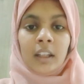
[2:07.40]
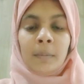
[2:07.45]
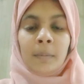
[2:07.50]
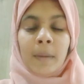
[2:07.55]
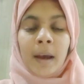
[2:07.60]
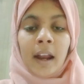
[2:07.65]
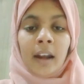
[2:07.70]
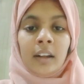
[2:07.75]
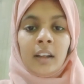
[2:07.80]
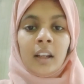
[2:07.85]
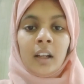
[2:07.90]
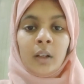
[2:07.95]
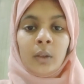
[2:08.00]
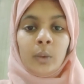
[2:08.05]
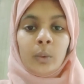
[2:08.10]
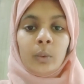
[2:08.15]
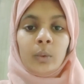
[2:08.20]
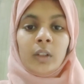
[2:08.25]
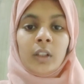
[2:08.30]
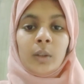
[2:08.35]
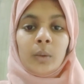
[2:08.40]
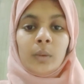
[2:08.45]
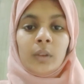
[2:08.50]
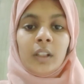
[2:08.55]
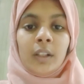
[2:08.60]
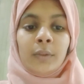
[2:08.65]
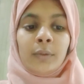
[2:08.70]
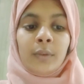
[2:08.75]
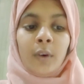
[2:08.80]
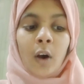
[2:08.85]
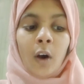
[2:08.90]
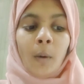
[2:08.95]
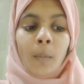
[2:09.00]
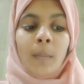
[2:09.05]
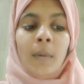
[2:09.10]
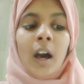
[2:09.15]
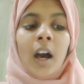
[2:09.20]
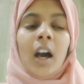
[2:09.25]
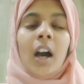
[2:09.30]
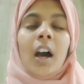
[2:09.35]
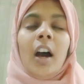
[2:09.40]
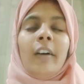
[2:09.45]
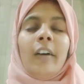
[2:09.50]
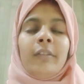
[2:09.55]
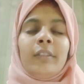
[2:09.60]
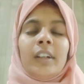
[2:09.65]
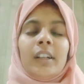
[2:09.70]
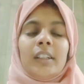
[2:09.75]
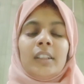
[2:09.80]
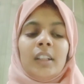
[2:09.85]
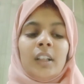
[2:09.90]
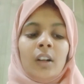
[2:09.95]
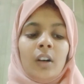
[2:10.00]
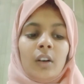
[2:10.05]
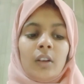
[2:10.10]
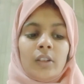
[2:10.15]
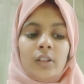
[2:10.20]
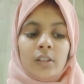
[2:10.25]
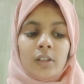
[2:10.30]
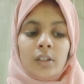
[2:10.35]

ematter to newly formed. After the